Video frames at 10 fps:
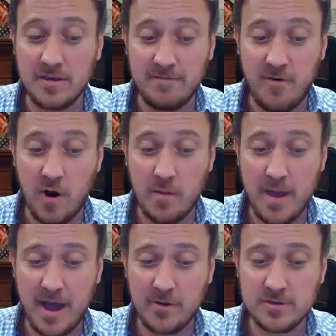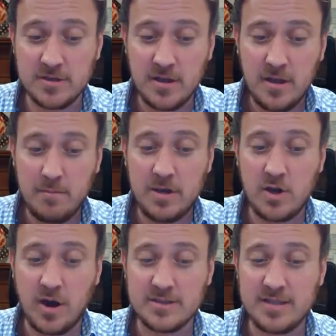the farmhouse
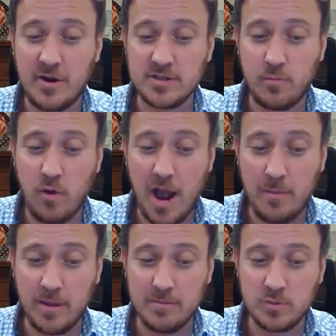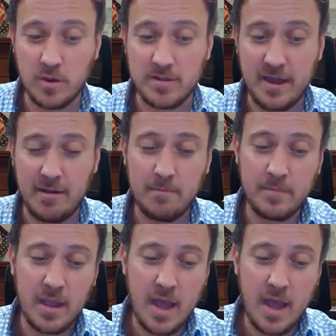because there's problems with them.